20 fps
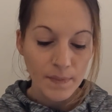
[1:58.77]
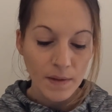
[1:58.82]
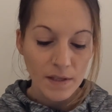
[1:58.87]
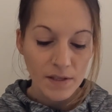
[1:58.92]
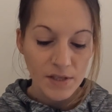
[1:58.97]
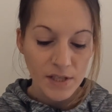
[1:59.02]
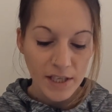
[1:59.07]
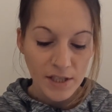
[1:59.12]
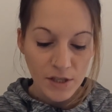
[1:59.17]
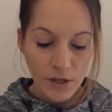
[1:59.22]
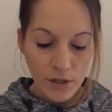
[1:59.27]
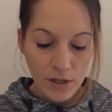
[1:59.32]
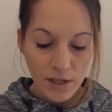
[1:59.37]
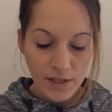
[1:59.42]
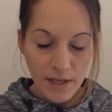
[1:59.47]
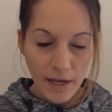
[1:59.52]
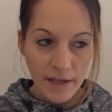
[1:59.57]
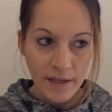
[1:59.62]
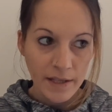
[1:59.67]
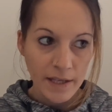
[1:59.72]
Stay tuned, because
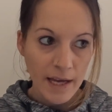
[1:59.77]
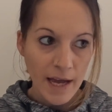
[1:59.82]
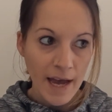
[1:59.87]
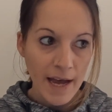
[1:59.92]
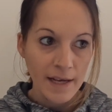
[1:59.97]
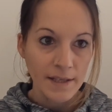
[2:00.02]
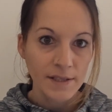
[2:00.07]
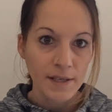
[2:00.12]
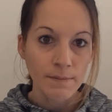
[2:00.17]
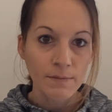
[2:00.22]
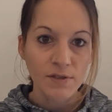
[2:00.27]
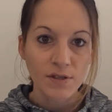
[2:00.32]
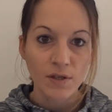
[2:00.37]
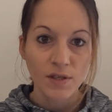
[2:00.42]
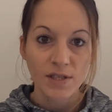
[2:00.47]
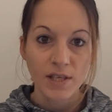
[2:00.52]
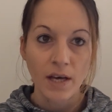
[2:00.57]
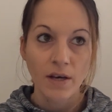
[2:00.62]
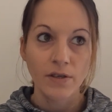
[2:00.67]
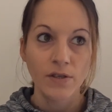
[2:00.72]
in the end I'm just going
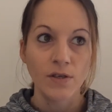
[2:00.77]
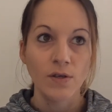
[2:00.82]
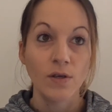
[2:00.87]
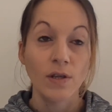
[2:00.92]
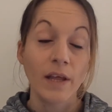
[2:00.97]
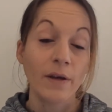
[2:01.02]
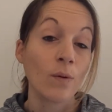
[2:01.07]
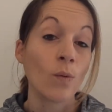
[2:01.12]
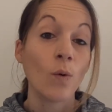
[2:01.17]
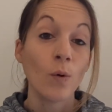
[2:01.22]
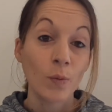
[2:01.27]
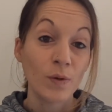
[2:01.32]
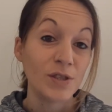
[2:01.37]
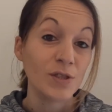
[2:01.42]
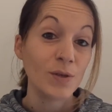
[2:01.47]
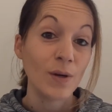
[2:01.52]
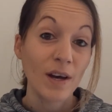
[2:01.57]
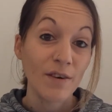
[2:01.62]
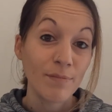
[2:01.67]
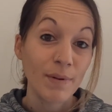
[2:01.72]
to tell you like what we
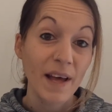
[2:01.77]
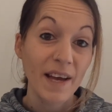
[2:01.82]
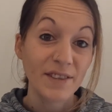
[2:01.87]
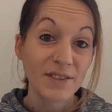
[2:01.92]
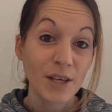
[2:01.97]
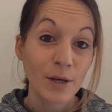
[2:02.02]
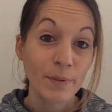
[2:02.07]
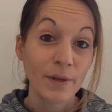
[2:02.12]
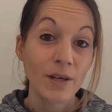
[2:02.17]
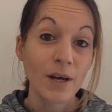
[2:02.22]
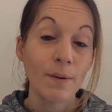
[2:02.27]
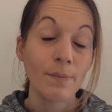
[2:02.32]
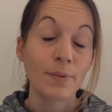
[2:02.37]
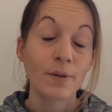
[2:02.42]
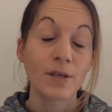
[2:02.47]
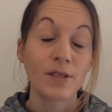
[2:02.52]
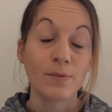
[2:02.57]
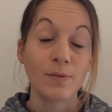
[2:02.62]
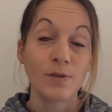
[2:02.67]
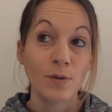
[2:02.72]
do have planned coming up,
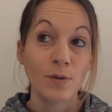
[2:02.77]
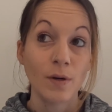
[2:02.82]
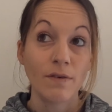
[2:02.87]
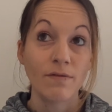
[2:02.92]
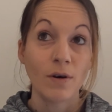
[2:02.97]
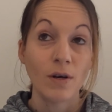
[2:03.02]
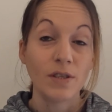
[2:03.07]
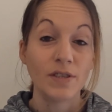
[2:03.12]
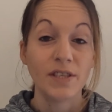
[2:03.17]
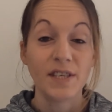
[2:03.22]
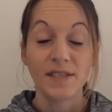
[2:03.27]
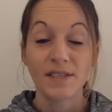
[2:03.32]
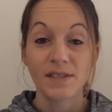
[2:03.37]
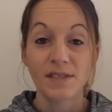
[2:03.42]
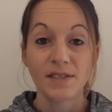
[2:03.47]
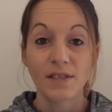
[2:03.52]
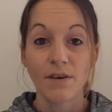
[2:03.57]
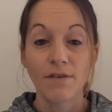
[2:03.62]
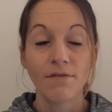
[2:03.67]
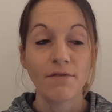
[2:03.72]
because have holidays and
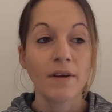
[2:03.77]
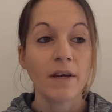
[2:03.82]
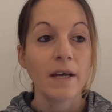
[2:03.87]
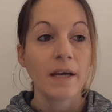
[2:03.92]
stuff,